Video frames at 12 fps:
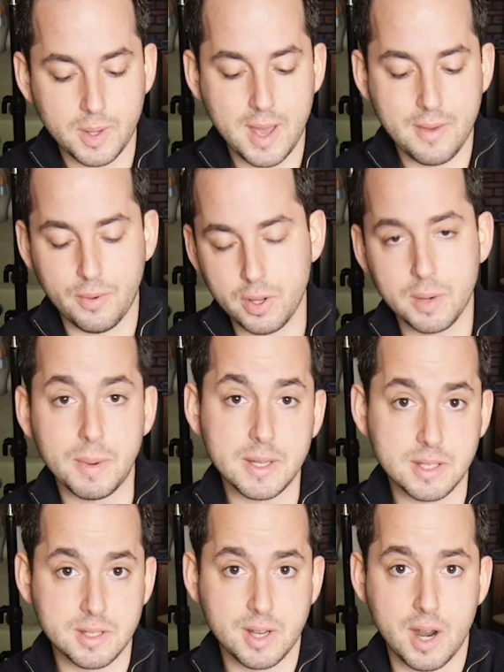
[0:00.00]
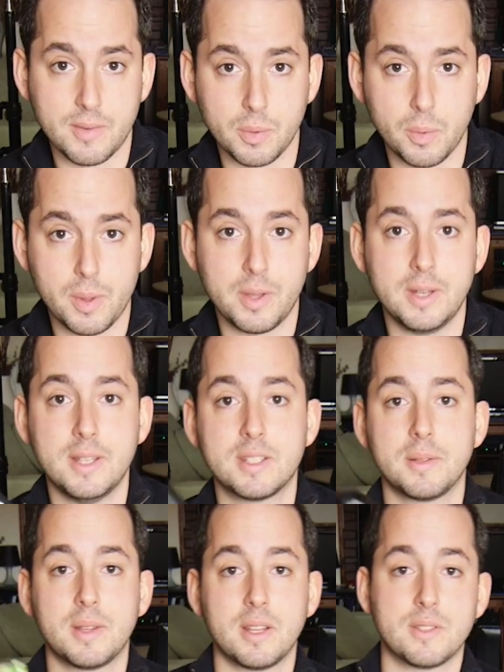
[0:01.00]
want to have all your bases covered. Whether you need
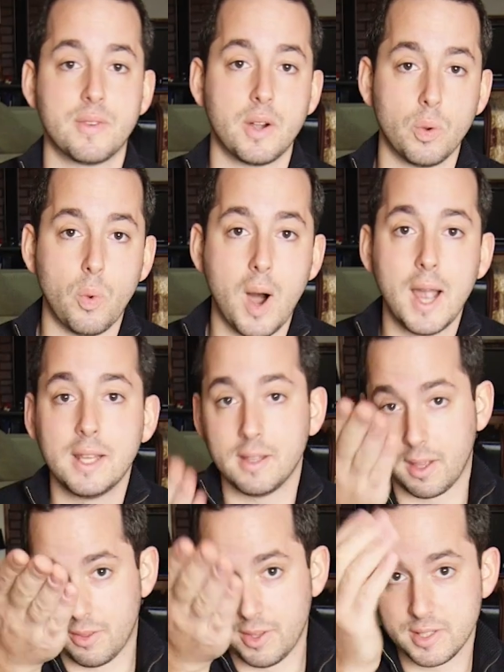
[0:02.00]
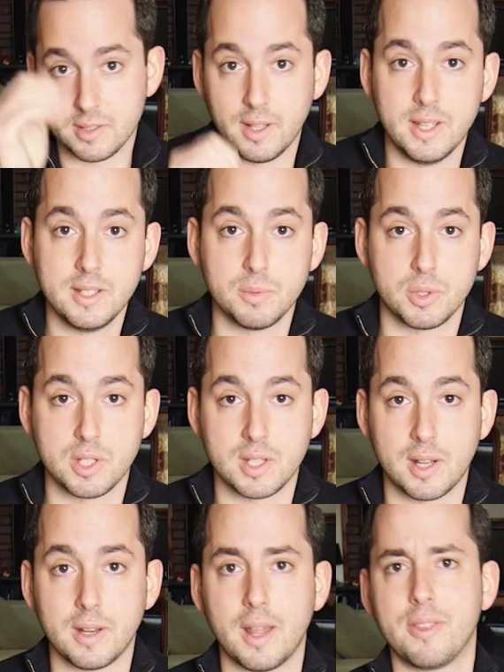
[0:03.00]
something that's very wide like this lens, which is
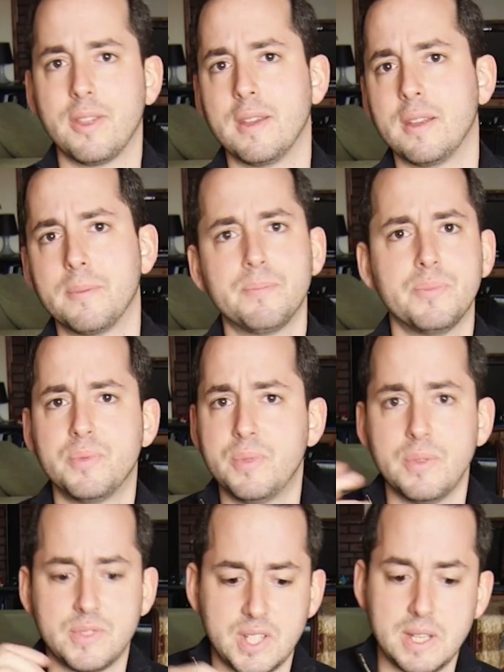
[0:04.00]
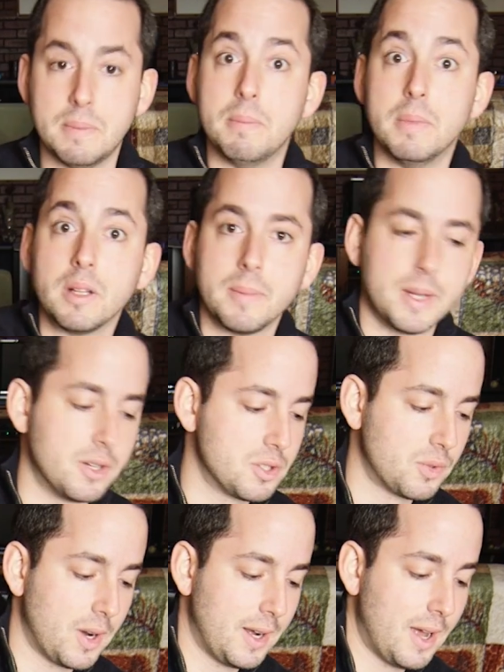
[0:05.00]
on I think 15
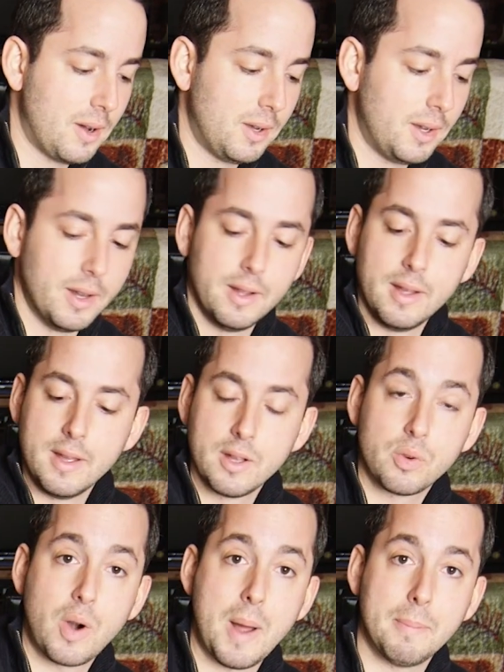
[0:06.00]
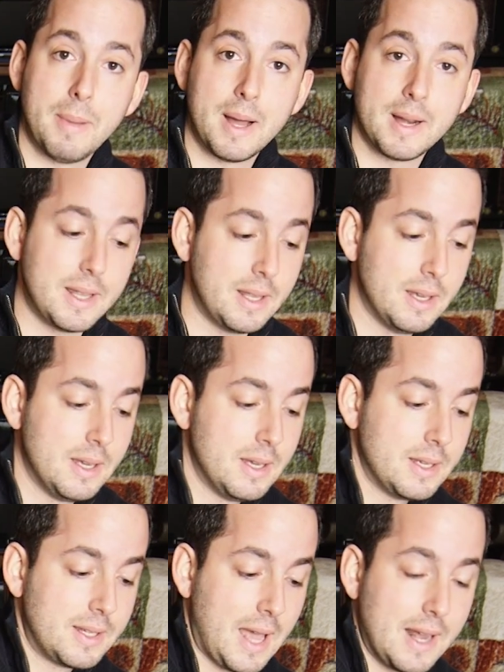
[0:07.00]
millimeters right now on a crop body
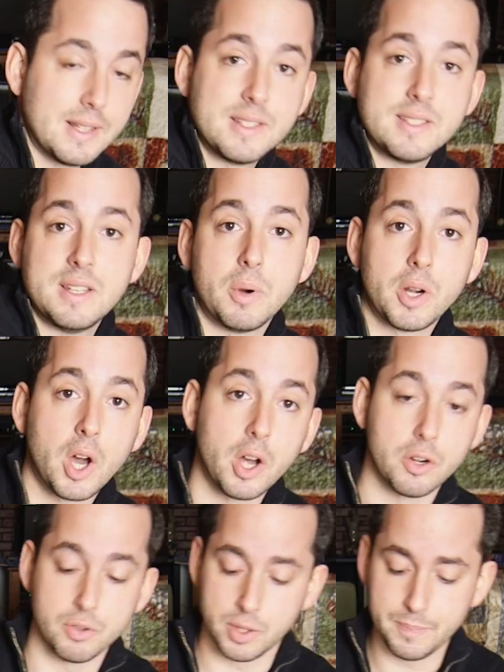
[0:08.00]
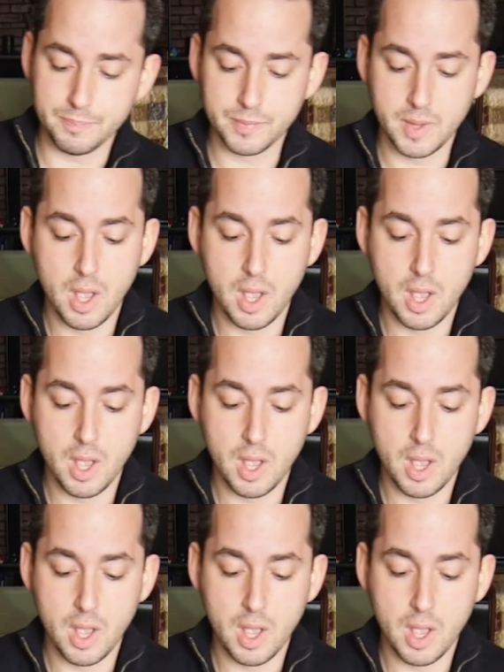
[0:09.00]
Canon C100,